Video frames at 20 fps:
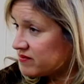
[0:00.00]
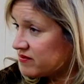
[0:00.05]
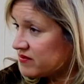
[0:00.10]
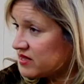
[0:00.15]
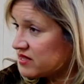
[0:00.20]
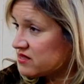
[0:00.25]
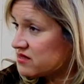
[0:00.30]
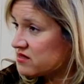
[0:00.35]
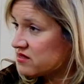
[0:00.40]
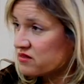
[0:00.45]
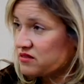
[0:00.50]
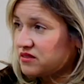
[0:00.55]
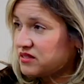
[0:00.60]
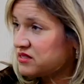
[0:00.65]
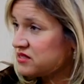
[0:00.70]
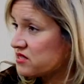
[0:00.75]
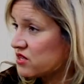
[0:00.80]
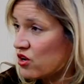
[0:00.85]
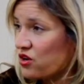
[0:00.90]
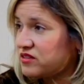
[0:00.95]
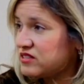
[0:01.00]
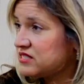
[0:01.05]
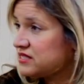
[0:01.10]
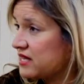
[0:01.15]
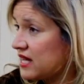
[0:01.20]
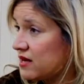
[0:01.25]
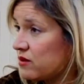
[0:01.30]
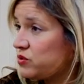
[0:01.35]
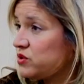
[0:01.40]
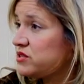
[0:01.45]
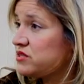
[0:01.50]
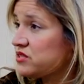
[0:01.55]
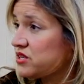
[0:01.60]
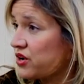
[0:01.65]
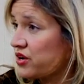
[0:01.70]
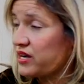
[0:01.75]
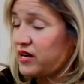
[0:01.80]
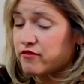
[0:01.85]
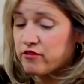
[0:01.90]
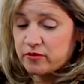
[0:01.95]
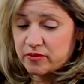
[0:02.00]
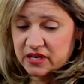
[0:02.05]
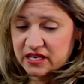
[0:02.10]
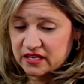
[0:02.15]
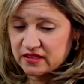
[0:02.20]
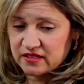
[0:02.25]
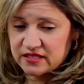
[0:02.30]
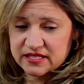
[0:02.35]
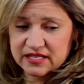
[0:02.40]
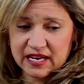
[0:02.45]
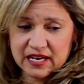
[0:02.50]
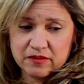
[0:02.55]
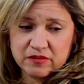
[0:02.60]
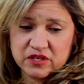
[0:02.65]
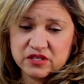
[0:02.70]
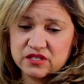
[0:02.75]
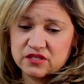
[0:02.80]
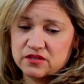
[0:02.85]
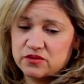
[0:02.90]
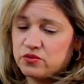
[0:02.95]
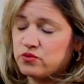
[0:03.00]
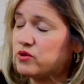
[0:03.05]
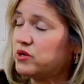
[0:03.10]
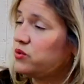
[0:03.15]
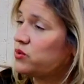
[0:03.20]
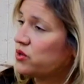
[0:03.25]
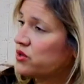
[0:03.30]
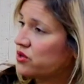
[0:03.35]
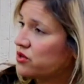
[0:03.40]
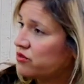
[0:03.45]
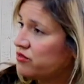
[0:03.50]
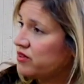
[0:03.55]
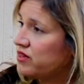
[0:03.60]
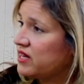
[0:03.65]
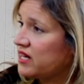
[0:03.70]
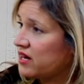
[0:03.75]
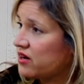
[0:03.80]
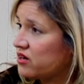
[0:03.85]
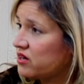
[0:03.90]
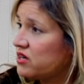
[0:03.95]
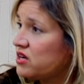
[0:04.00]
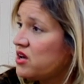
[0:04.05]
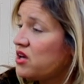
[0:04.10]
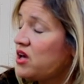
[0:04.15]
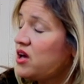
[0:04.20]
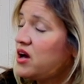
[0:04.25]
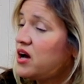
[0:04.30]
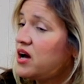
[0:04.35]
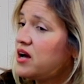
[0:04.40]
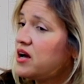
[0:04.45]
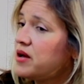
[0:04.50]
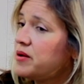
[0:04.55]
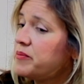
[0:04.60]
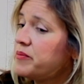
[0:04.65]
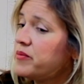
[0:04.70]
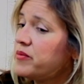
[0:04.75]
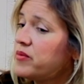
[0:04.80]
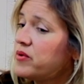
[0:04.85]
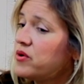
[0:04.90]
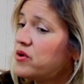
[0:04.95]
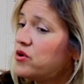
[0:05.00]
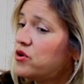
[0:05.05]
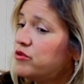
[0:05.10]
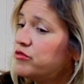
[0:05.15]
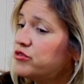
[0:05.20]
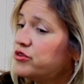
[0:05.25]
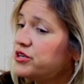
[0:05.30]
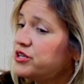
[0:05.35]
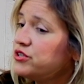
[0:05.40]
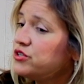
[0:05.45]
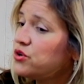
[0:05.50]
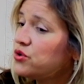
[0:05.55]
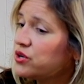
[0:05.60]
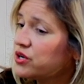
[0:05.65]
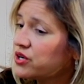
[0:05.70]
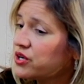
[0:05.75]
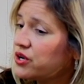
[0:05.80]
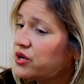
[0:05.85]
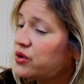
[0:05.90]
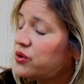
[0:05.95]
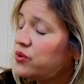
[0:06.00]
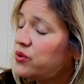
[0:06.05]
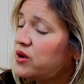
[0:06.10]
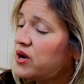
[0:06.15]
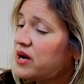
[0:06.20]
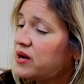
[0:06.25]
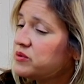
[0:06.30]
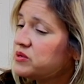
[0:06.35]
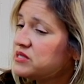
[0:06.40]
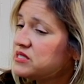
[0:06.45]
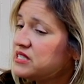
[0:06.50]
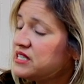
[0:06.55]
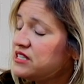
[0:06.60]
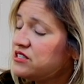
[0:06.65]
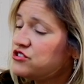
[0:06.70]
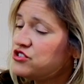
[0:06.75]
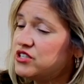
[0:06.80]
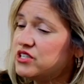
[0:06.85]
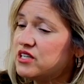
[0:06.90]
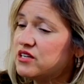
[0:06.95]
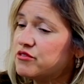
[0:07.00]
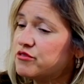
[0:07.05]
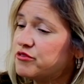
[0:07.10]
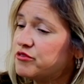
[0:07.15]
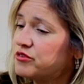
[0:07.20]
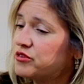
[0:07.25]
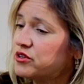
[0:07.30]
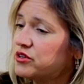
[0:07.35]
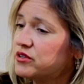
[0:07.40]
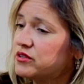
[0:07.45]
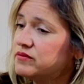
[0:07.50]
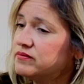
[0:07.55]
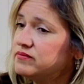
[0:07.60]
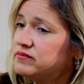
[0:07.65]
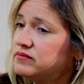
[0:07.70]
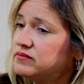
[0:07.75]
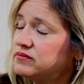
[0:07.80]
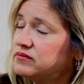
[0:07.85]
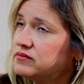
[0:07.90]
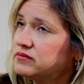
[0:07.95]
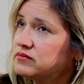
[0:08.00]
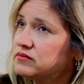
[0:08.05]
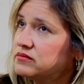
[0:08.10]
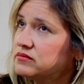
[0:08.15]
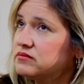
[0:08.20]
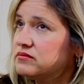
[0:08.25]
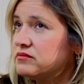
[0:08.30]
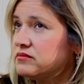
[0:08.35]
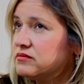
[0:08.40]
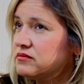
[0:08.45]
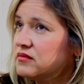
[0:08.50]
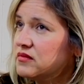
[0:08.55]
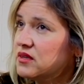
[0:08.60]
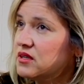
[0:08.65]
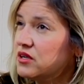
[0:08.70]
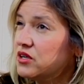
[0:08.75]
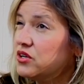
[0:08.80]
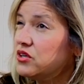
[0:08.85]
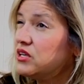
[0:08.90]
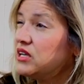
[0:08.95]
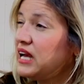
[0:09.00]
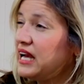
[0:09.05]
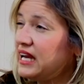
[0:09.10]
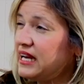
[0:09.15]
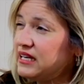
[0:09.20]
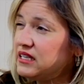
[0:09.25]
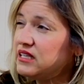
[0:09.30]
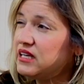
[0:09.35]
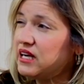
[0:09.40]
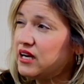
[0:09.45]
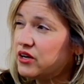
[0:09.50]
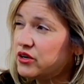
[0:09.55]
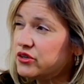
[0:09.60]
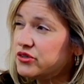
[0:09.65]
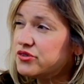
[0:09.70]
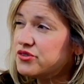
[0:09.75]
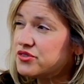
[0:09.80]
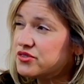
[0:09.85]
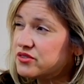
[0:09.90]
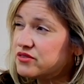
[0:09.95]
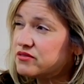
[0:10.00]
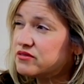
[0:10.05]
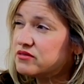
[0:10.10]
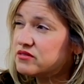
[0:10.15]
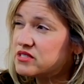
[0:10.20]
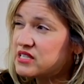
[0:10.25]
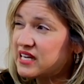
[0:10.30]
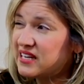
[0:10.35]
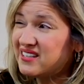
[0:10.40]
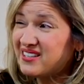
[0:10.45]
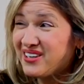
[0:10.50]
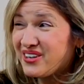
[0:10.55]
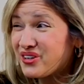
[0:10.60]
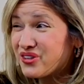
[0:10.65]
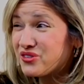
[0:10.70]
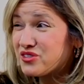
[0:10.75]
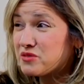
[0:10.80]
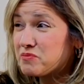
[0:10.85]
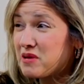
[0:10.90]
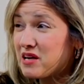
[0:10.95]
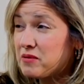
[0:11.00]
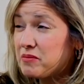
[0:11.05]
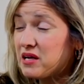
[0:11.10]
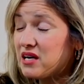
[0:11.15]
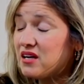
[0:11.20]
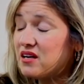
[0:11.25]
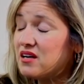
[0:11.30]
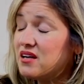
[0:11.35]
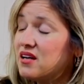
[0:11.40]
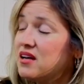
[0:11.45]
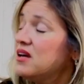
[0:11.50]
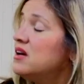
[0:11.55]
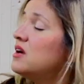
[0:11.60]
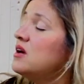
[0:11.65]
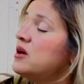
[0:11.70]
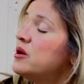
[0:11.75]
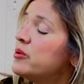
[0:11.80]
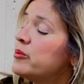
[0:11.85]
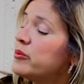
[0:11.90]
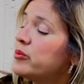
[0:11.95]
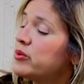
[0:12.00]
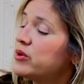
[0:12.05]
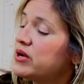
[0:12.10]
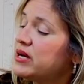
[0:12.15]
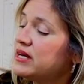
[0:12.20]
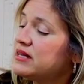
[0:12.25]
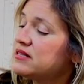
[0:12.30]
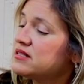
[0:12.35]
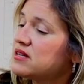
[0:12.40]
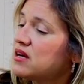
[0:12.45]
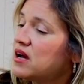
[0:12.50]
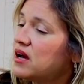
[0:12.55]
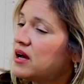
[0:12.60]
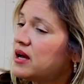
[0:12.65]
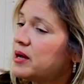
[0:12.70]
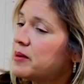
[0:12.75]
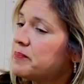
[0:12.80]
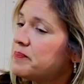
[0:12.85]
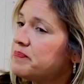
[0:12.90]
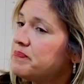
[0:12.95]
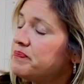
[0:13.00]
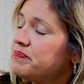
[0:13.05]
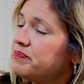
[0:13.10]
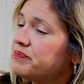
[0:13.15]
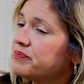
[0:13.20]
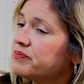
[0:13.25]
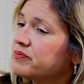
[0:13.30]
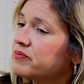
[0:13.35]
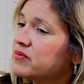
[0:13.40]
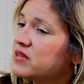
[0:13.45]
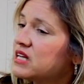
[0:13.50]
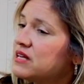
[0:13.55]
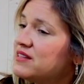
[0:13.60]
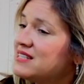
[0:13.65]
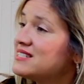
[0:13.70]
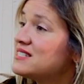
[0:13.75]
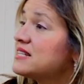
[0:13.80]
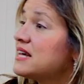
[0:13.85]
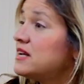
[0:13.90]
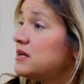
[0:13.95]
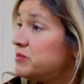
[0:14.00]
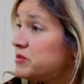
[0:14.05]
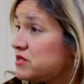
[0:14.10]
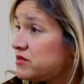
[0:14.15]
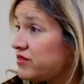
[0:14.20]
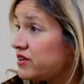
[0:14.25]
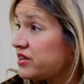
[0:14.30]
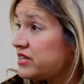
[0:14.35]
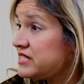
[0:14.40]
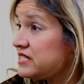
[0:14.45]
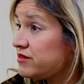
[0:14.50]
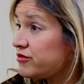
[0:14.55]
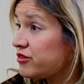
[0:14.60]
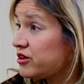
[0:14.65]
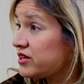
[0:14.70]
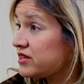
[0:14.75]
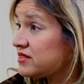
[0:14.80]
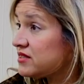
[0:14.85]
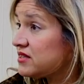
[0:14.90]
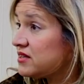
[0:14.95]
It's all the same. We start everybody the same as we were over there. Over in Norco, I was teaching it for a good 8 years, 10 years maybe. But the setup is very different.